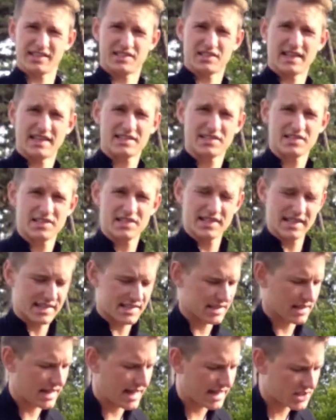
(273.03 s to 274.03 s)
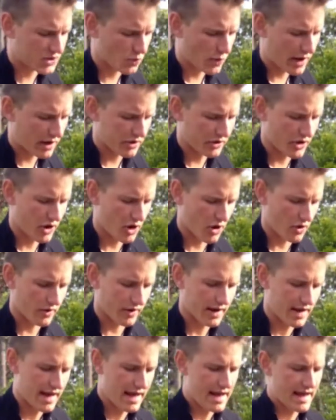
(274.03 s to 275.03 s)
less well known.
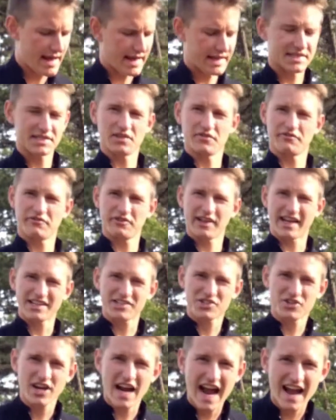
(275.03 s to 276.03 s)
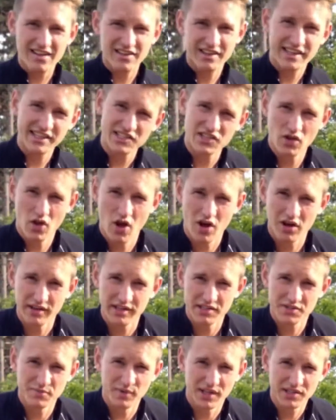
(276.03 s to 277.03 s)
It's the flexor hallucis
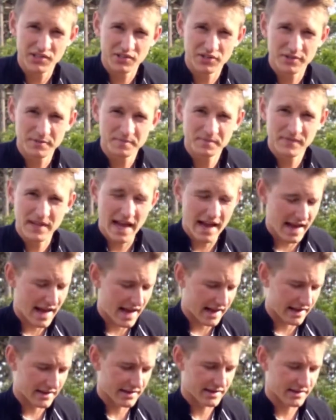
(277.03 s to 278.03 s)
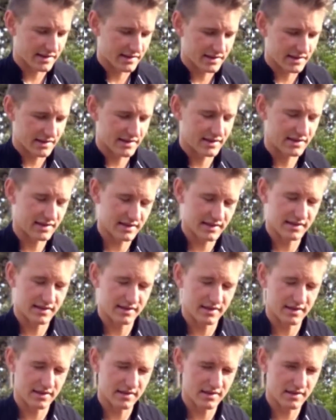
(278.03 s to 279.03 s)
longus muscle, and
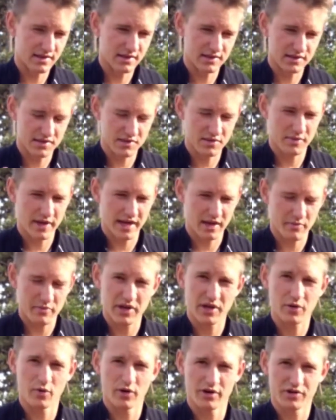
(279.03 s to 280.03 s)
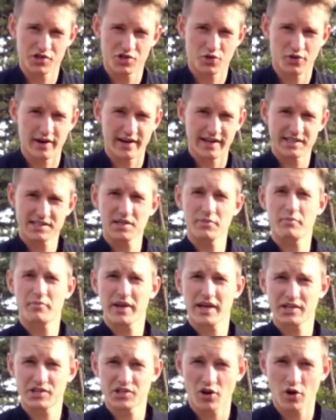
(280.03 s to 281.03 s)
to make a big word short, it's the
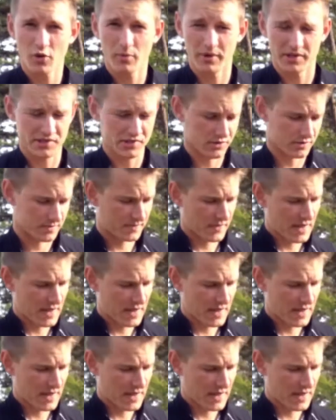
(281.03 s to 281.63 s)
big toe muscle.